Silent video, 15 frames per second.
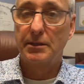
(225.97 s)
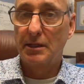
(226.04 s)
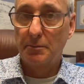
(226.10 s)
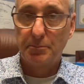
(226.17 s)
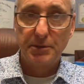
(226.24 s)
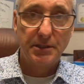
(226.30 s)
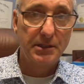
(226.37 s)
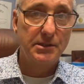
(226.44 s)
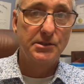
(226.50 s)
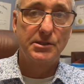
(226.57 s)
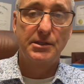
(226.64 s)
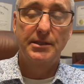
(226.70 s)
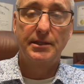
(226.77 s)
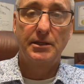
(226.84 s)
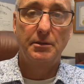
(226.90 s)

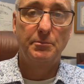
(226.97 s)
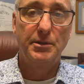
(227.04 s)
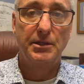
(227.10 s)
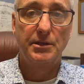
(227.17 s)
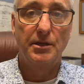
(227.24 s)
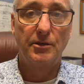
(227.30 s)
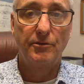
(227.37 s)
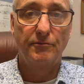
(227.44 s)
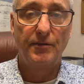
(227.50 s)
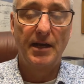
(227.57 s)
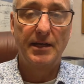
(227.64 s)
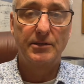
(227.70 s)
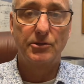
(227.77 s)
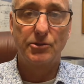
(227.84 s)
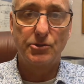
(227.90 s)
Impotency can be another factor.